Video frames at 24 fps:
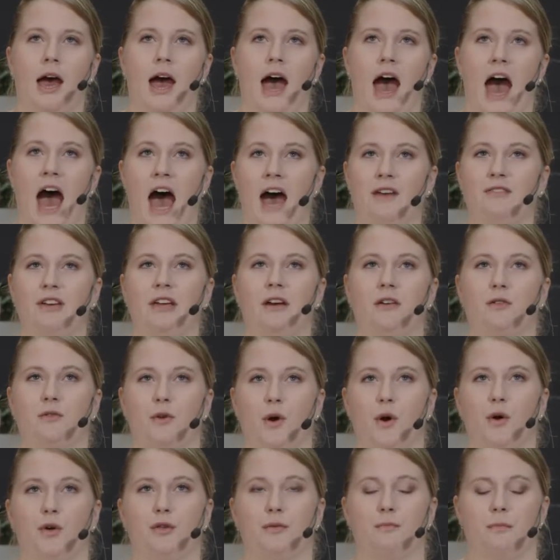Having a
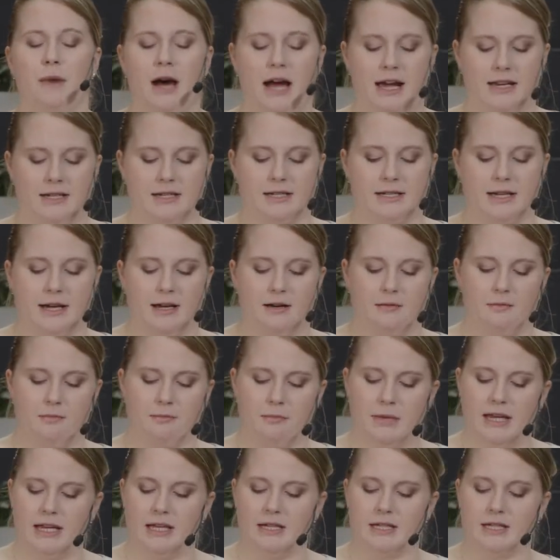growth mindset
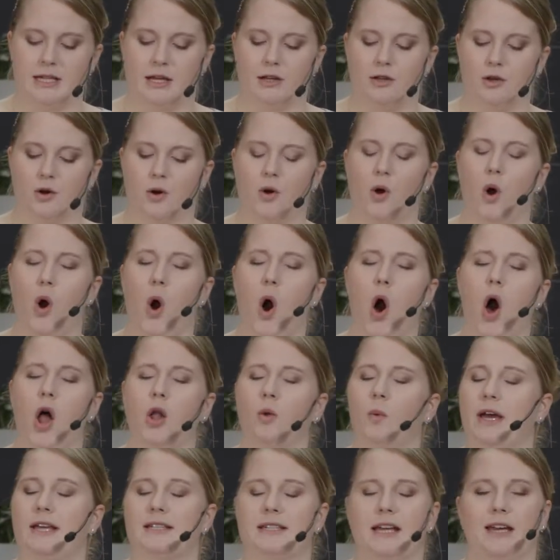means that you're
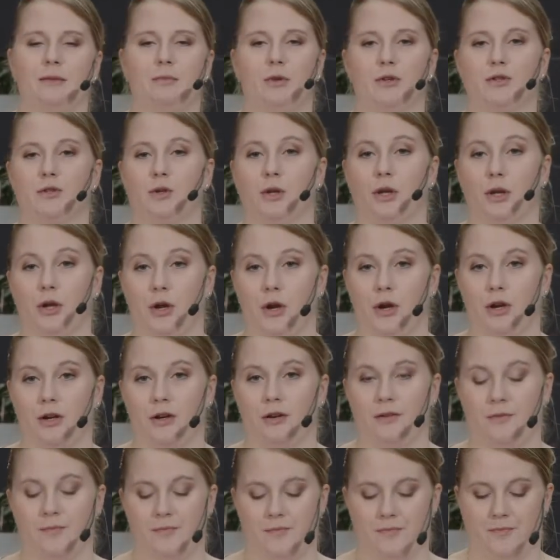always able to learn
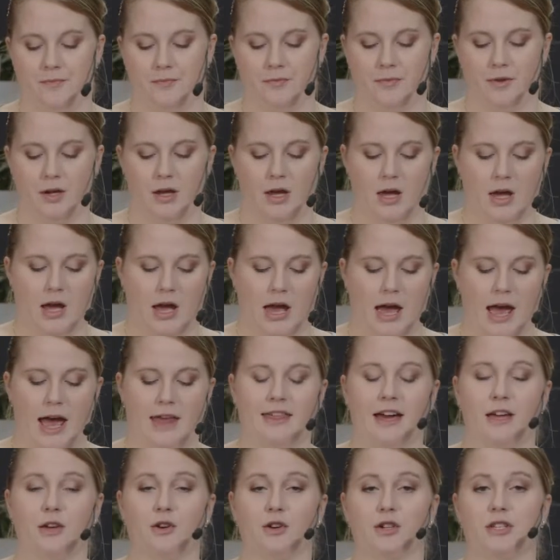and
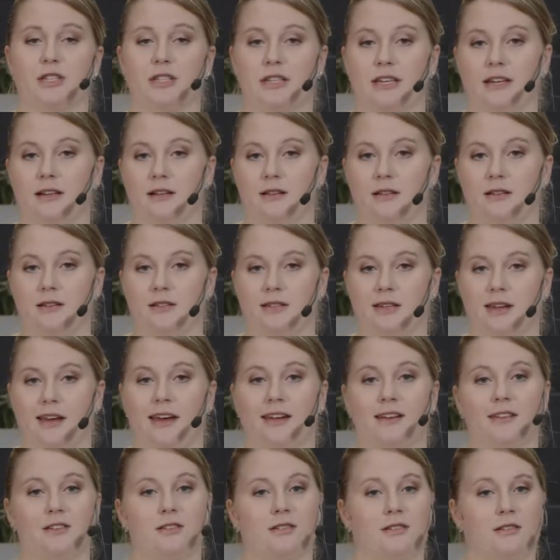that your skills
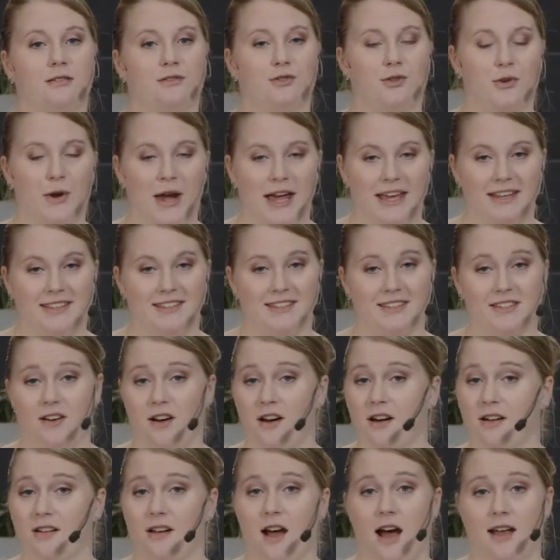and traits
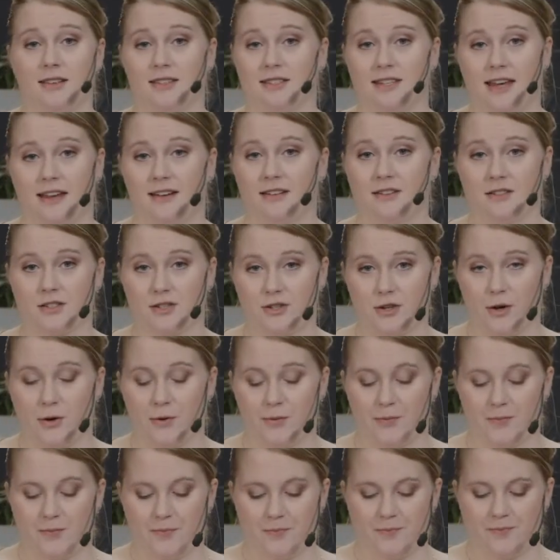are not set in
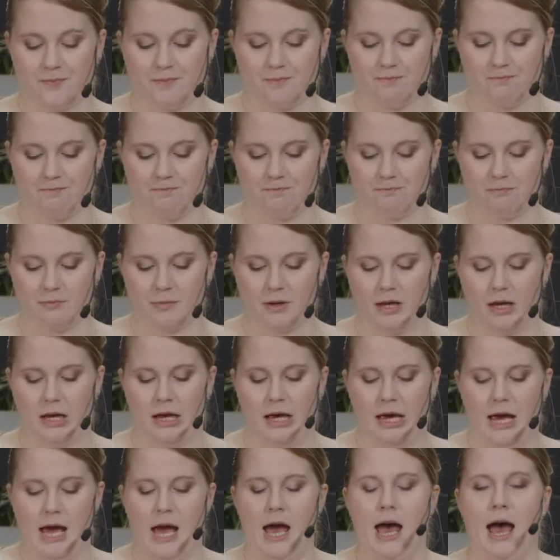stone.
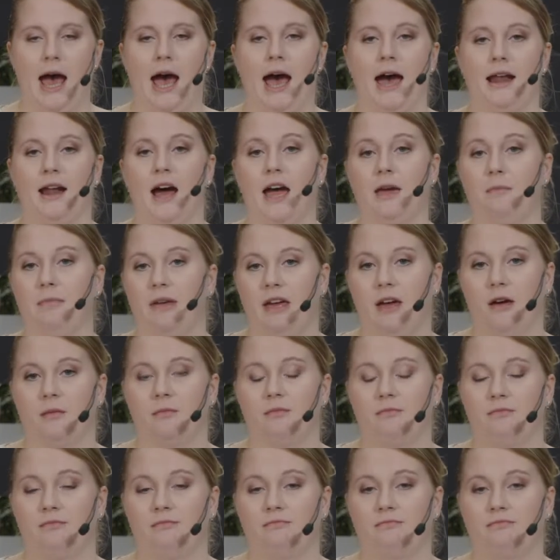At
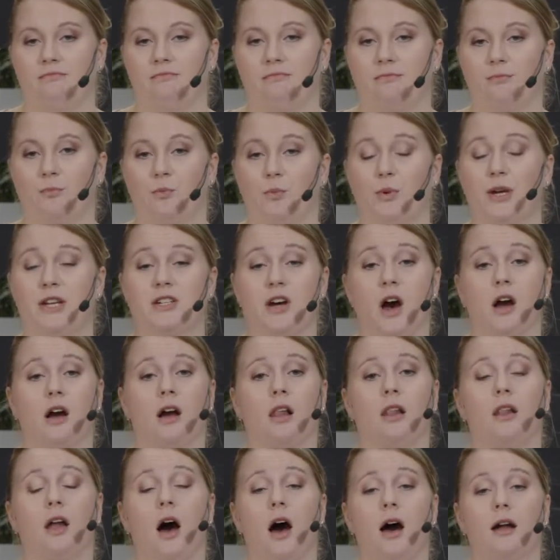IBM, we talk
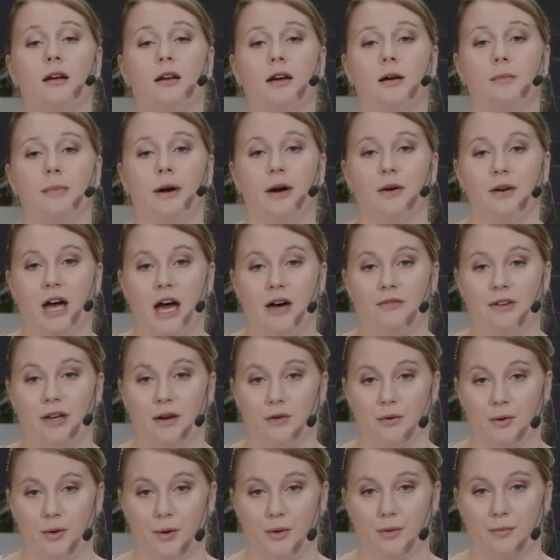a lot about having
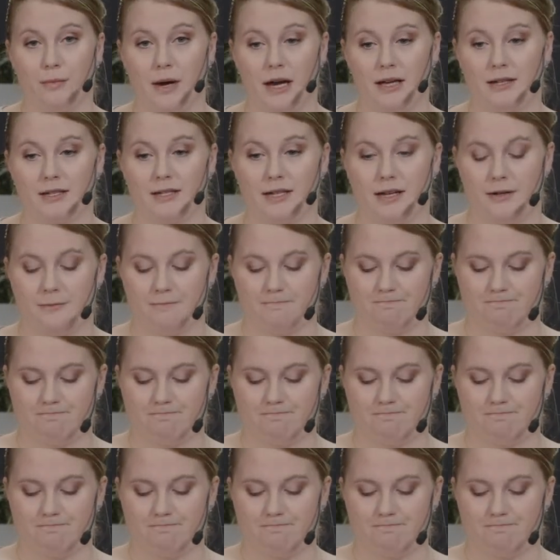a growth mindset.